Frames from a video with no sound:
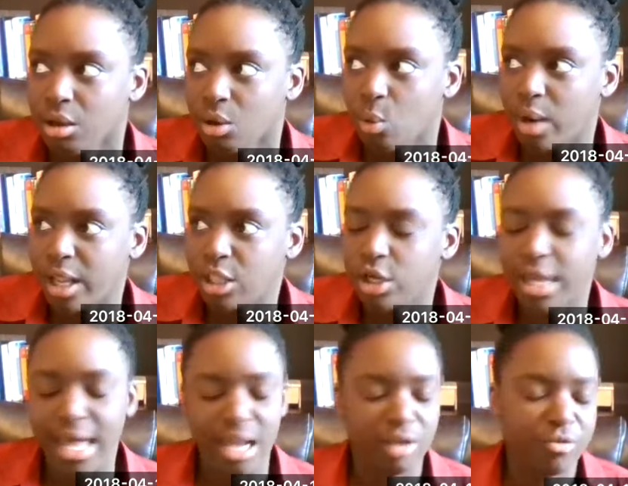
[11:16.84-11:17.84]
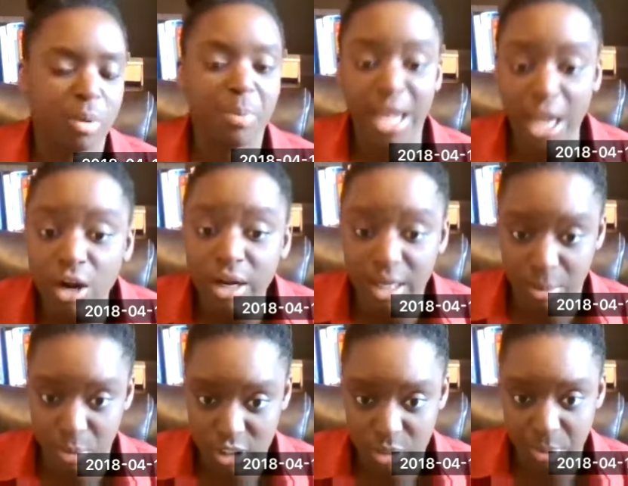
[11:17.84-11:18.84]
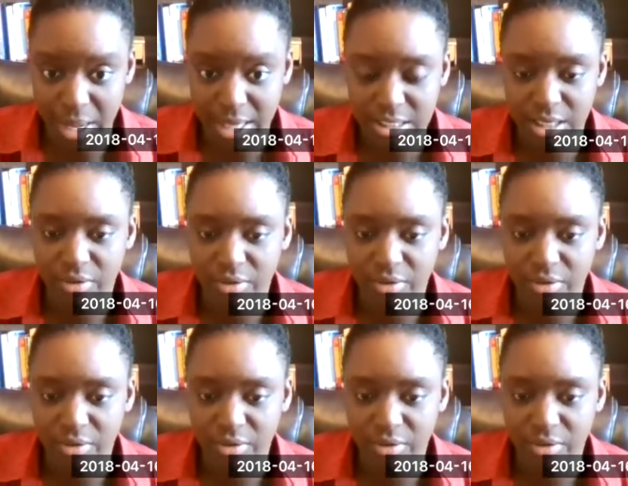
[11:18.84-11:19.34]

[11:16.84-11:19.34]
when I look at it from a parenting perspective,